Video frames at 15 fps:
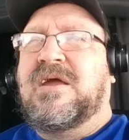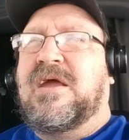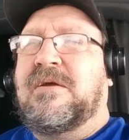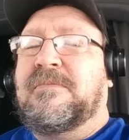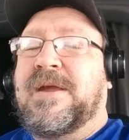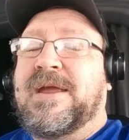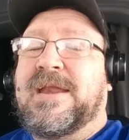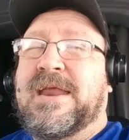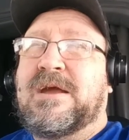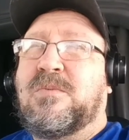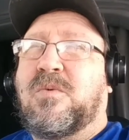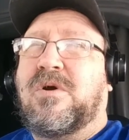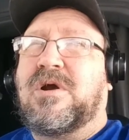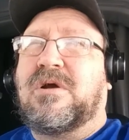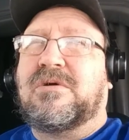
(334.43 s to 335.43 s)
And me and him,
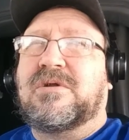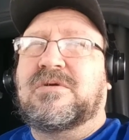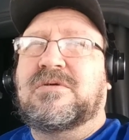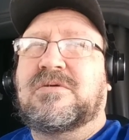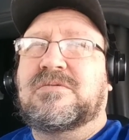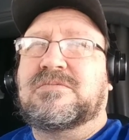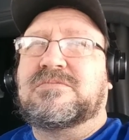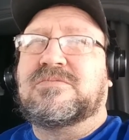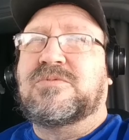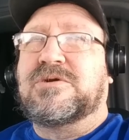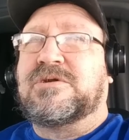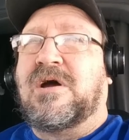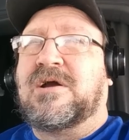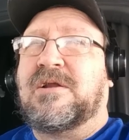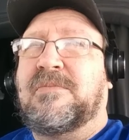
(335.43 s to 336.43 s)
we're
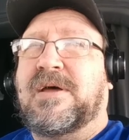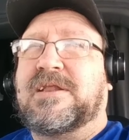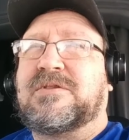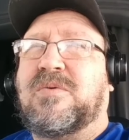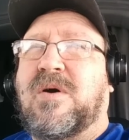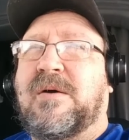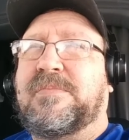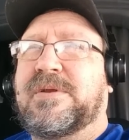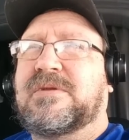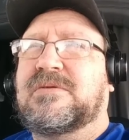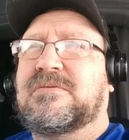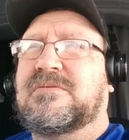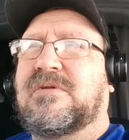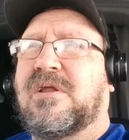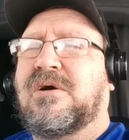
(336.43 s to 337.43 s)
talking about swapping
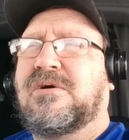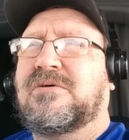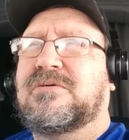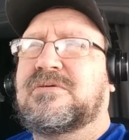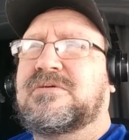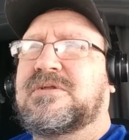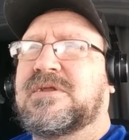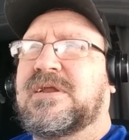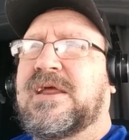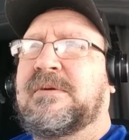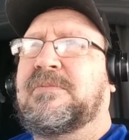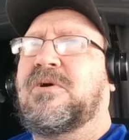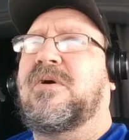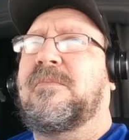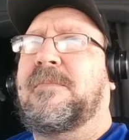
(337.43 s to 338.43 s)
loads, and him
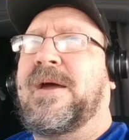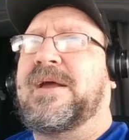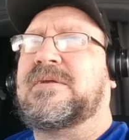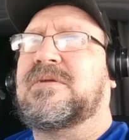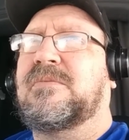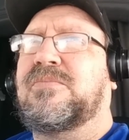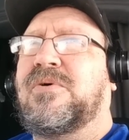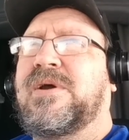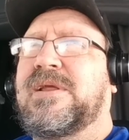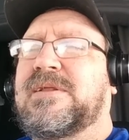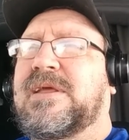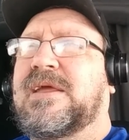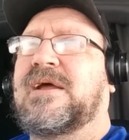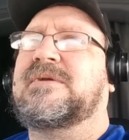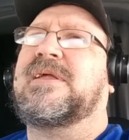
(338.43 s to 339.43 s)
going back to
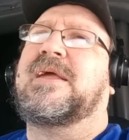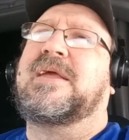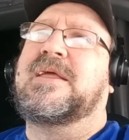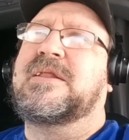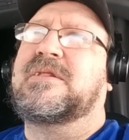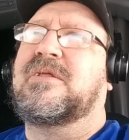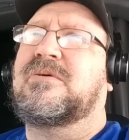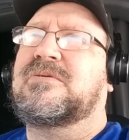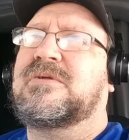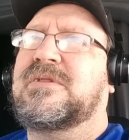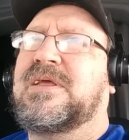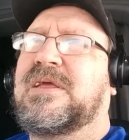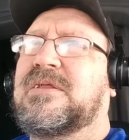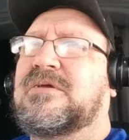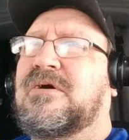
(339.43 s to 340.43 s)
Boise. I take his loads to
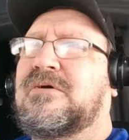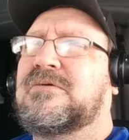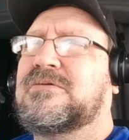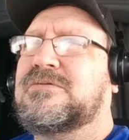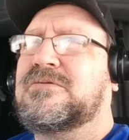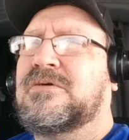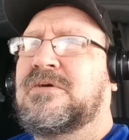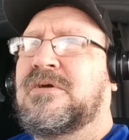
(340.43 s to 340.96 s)
the East Coast.